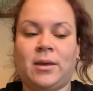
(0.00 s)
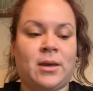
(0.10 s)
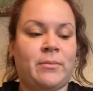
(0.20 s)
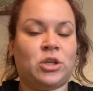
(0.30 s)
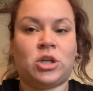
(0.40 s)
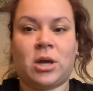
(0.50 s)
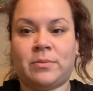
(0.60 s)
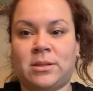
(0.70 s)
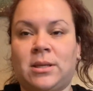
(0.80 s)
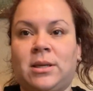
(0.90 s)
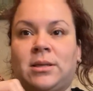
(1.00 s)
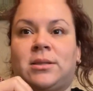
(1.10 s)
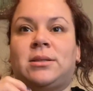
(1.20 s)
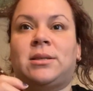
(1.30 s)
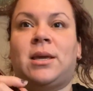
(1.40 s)
My
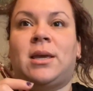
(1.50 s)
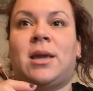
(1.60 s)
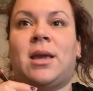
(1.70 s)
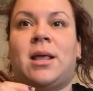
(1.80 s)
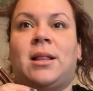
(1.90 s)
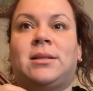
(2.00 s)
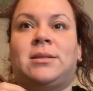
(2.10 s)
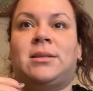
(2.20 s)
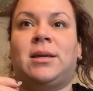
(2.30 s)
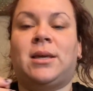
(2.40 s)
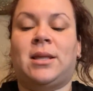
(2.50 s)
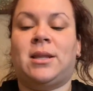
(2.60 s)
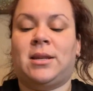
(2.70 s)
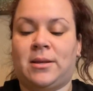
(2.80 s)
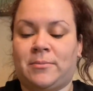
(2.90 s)
chopsticks. Let's dig
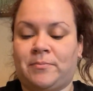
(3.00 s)
in.